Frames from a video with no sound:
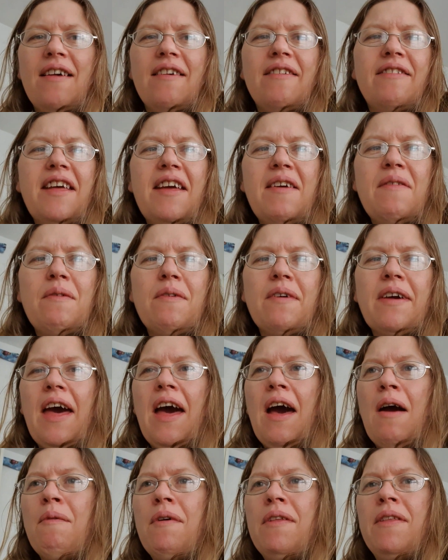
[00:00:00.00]
Stephen will get
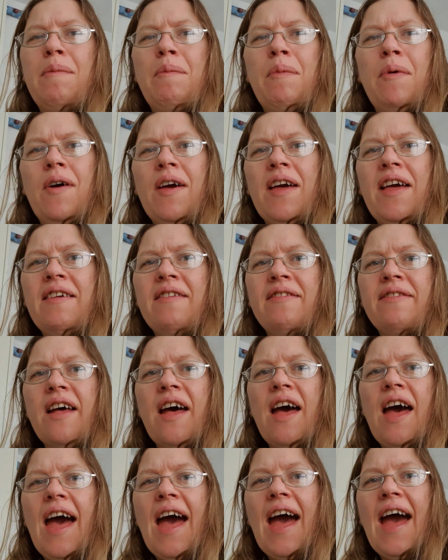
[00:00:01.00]
up with the boys
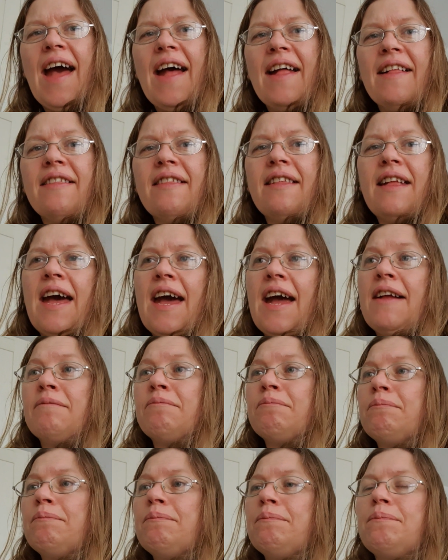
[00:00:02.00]
and
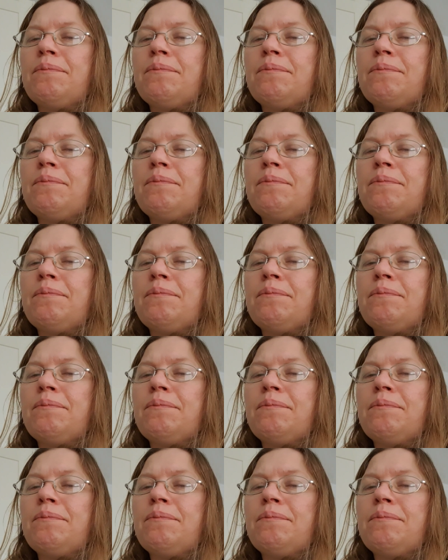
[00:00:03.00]
then